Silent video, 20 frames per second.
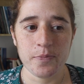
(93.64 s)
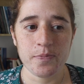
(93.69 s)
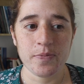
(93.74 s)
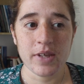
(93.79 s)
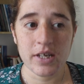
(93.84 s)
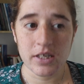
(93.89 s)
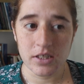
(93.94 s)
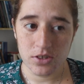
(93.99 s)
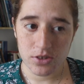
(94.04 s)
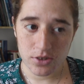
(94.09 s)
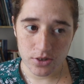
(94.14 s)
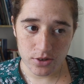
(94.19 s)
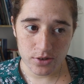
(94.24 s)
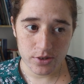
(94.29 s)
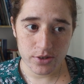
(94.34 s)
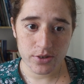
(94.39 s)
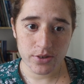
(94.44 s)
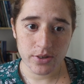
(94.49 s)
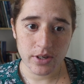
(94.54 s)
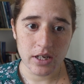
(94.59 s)
There's
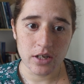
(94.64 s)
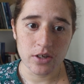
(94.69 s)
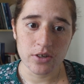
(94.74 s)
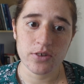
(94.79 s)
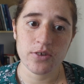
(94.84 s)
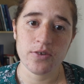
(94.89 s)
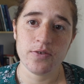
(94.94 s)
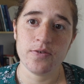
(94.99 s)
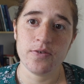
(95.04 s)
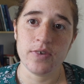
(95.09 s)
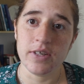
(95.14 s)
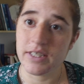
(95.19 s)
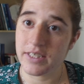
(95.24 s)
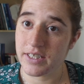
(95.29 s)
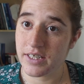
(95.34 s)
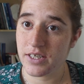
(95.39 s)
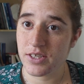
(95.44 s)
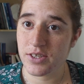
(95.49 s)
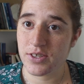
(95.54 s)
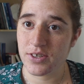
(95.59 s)
also a lot of
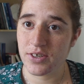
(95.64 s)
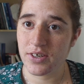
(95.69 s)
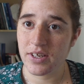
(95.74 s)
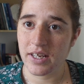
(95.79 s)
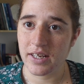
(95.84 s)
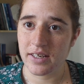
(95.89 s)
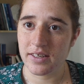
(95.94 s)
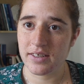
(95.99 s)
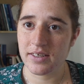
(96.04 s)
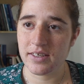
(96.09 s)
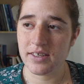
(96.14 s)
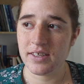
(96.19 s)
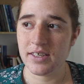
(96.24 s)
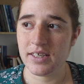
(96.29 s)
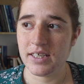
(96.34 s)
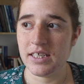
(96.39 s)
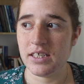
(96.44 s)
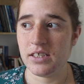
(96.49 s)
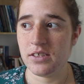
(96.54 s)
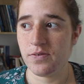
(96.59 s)
literature that
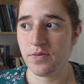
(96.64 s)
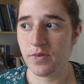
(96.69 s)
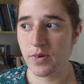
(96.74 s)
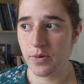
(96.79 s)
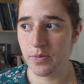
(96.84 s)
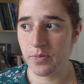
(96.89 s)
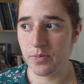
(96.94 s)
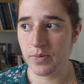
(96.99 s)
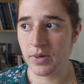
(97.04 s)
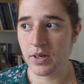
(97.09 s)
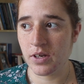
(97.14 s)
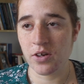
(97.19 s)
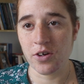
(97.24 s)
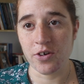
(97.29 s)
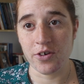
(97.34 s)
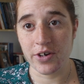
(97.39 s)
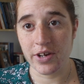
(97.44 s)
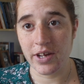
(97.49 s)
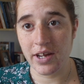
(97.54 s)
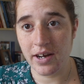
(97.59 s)
is from
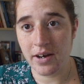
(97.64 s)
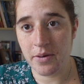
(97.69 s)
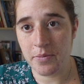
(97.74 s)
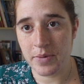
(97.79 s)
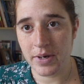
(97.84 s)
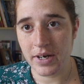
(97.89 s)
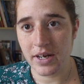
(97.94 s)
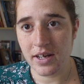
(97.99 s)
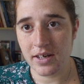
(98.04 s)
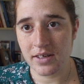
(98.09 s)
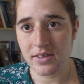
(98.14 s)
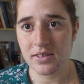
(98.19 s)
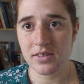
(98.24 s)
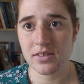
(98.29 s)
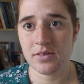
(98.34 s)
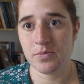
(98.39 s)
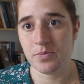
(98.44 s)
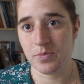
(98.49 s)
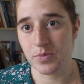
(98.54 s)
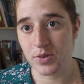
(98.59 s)
Korean
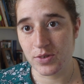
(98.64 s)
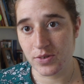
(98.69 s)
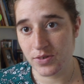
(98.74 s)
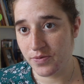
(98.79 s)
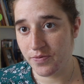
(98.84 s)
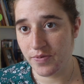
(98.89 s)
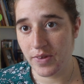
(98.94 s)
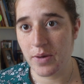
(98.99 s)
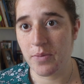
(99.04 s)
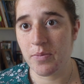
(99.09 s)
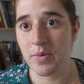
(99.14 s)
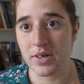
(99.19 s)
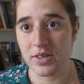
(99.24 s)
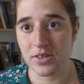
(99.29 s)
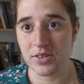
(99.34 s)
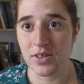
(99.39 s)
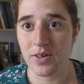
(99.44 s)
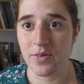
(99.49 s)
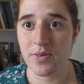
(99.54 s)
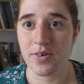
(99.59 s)
Americans. Most of them are
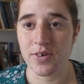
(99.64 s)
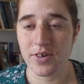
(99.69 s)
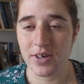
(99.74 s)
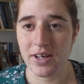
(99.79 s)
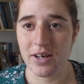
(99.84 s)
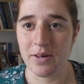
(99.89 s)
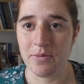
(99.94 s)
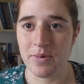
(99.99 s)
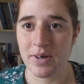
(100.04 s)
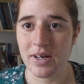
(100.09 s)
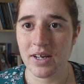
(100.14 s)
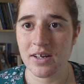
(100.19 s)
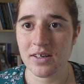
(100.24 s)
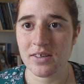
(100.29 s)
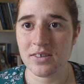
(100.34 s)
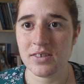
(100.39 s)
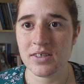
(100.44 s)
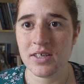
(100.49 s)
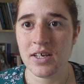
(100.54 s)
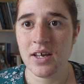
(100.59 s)
South Korean
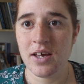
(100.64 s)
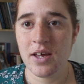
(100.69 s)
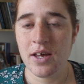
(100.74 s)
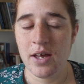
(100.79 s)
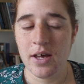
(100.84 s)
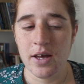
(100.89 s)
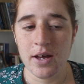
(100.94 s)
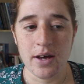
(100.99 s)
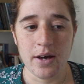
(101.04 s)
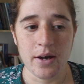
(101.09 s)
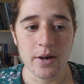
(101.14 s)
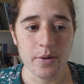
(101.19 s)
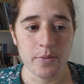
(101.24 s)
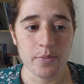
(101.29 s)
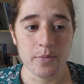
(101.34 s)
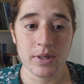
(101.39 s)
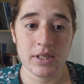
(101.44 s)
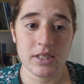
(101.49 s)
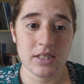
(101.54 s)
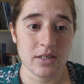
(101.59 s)
Americans,
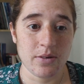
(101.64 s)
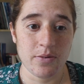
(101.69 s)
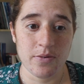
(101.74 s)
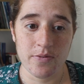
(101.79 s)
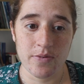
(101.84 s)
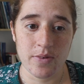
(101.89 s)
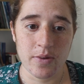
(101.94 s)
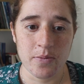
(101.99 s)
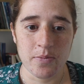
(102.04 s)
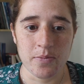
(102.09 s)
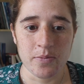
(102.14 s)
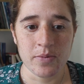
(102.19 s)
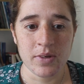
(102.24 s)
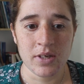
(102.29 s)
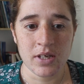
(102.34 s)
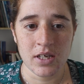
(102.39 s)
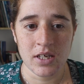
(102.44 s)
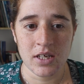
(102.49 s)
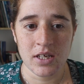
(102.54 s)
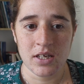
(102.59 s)
but some of them
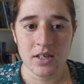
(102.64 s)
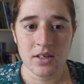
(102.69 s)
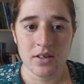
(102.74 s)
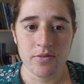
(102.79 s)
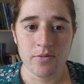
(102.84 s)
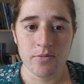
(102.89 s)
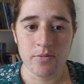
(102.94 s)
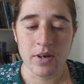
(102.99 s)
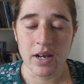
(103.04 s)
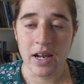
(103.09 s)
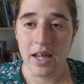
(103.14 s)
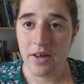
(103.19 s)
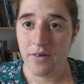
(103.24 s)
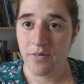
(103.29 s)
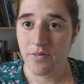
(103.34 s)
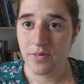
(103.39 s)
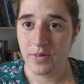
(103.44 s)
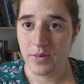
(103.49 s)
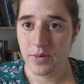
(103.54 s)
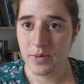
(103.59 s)

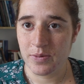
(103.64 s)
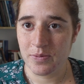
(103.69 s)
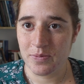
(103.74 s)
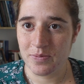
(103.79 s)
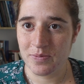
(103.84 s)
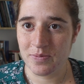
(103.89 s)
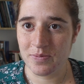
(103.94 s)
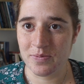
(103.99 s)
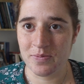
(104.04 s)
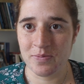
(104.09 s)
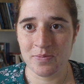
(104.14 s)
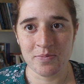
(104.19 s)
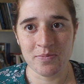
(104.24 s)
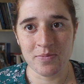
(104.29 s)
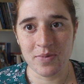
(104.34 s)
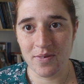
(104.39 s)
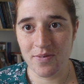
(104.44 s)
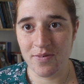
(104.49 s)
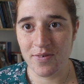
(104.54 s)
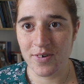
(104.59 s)
left
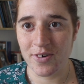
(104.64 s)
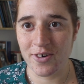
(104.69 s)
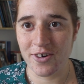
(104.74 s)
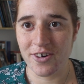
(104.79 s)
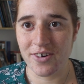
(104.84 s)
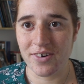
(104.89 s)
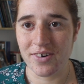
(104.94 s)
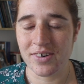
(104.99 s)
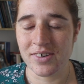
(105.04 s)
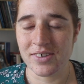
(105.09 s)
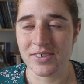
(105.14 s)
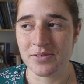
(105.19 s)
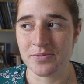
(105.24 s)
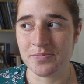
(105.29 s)
before